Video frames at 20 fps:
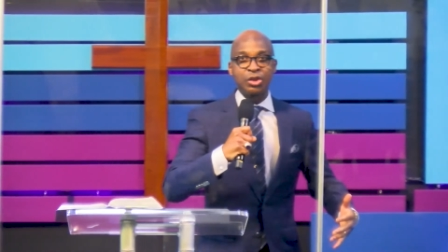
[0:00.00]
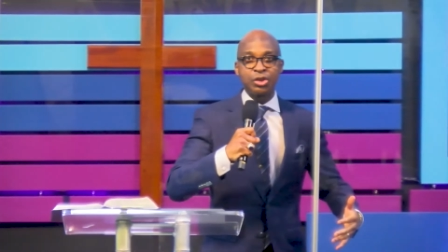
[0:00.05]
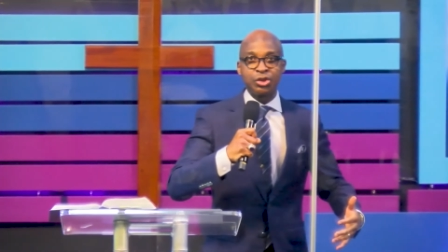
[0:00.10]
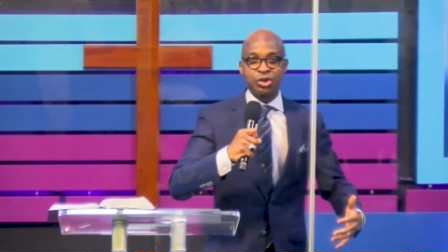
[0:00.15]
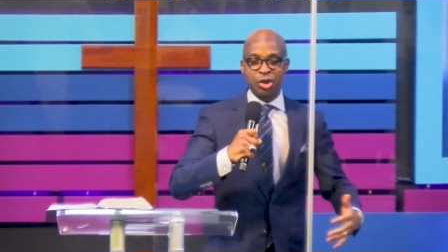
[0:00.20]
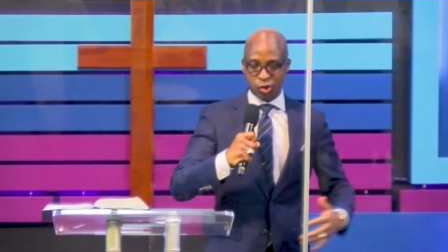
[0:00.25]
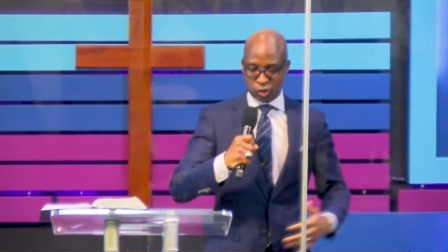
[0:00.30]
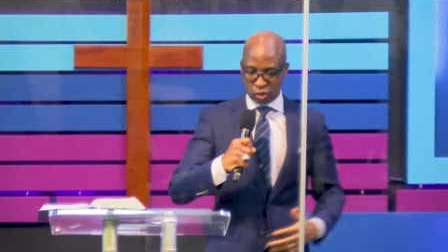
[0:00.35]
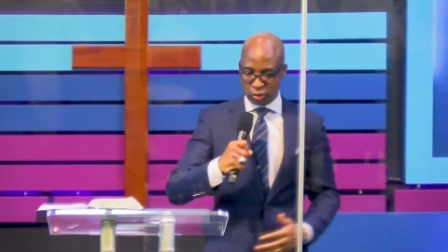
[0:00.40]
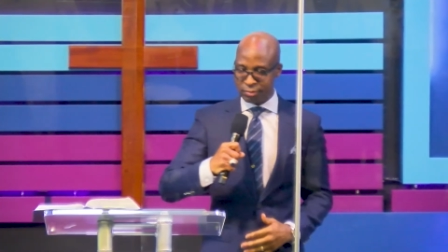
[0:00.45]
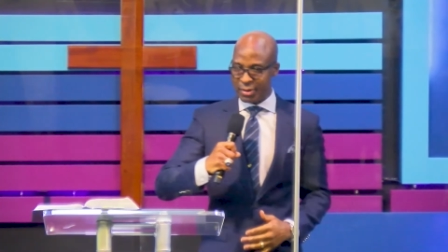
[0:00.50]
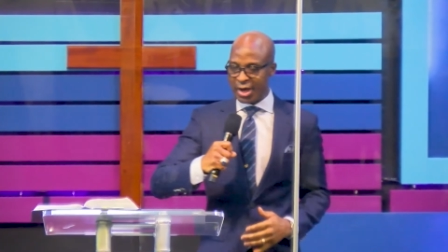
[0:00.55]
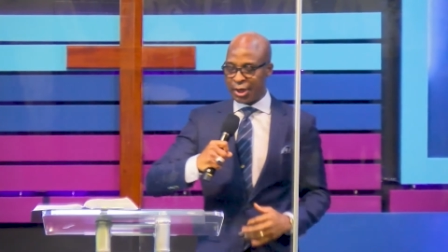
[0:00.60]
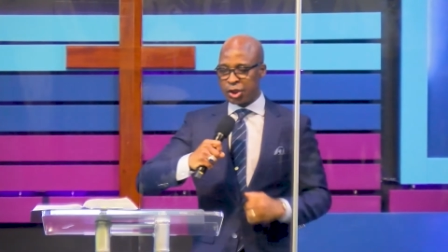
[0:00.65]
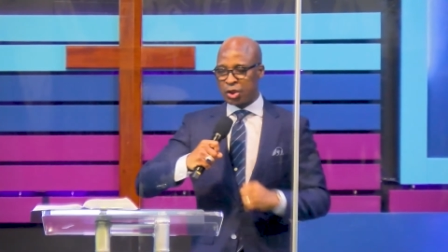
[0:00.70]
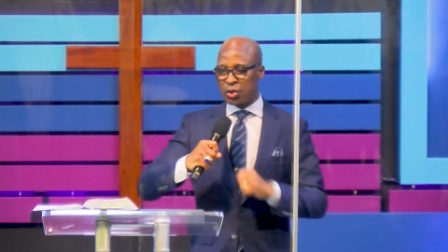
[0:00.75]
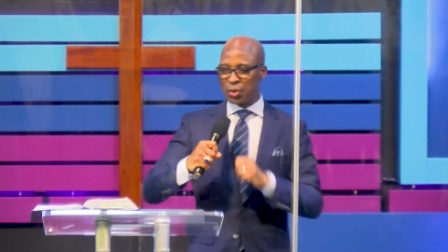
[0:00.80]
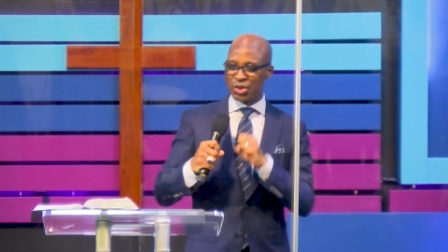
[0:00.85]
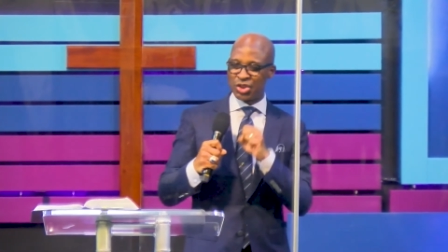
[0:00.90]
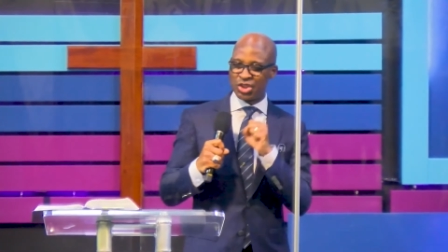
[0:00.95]
just to
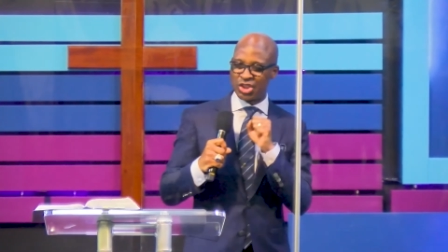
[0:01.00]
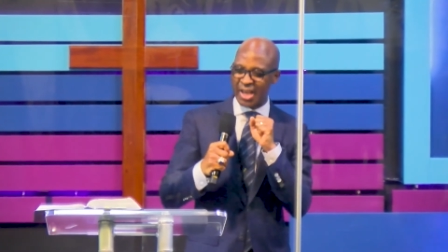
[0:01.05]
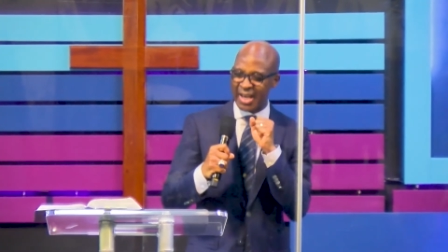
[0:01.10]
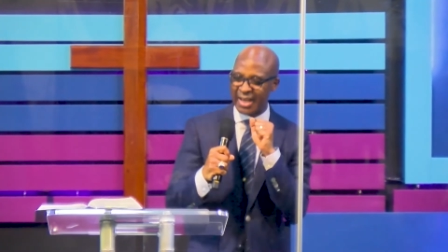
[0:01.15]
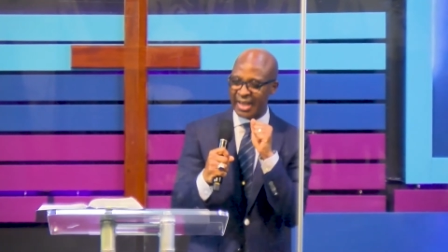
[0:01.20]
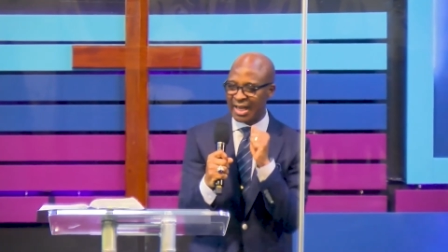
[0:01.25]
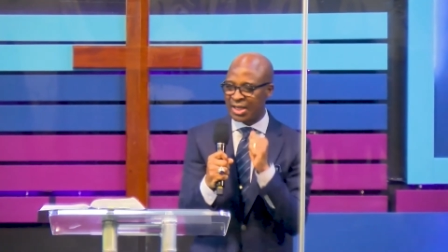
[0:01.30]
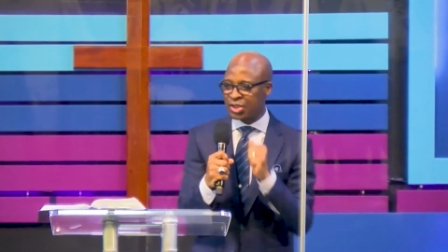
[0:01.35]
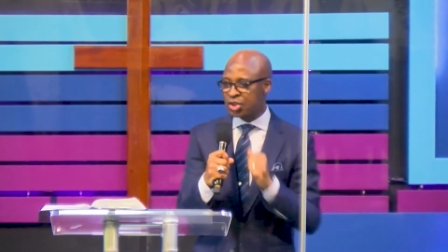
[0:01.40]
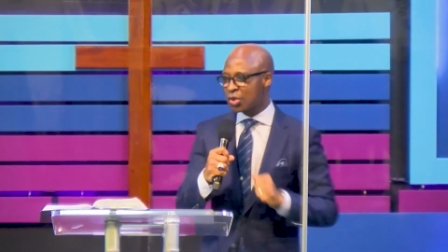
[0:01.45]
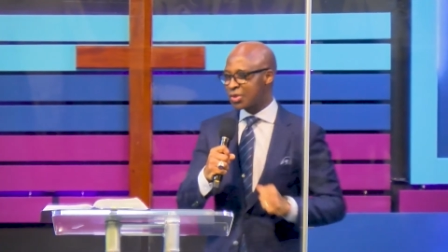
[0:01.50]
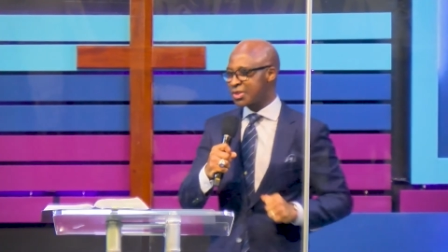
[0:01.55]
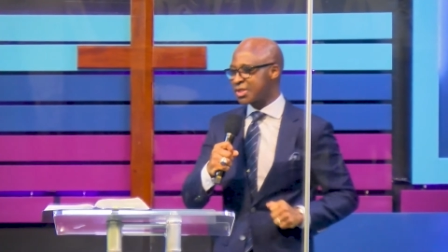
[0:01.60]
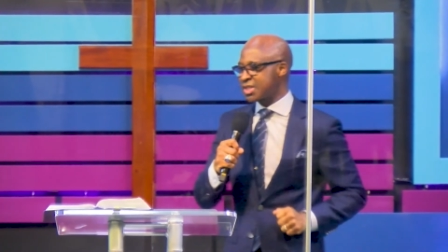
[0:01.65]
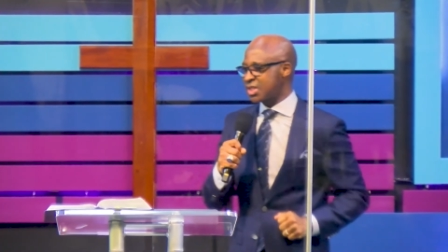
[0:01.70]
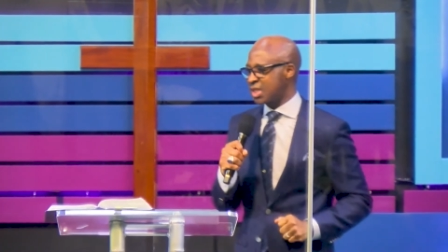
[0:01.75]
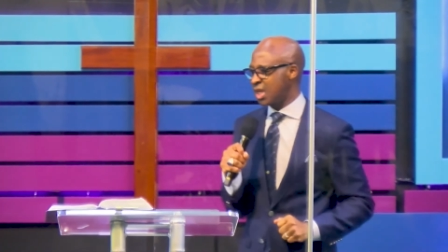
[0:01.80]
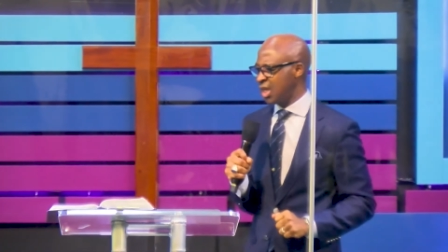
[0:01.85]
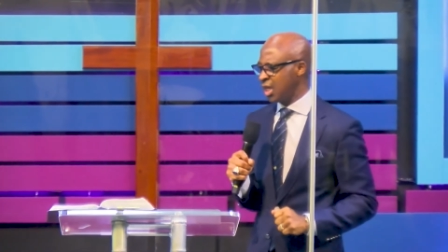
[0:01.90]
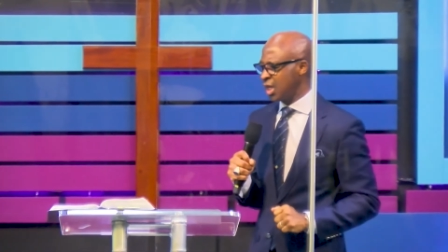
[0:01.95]
make you jerk and
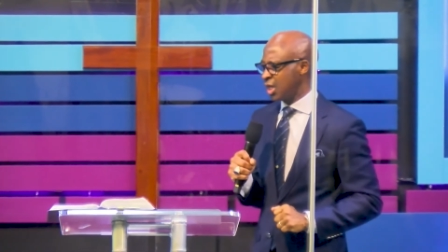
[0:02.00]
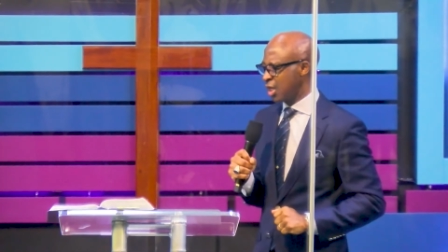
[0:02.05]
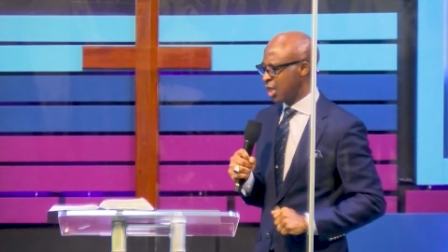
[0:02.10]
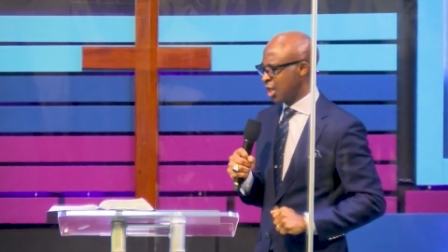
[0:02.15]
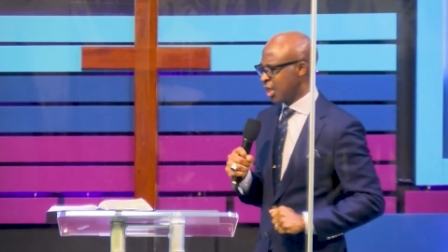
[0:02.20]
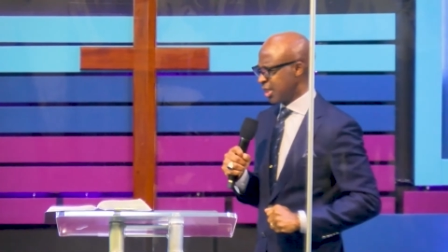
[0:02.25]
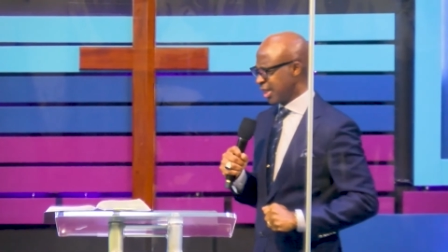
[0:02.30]
just sing.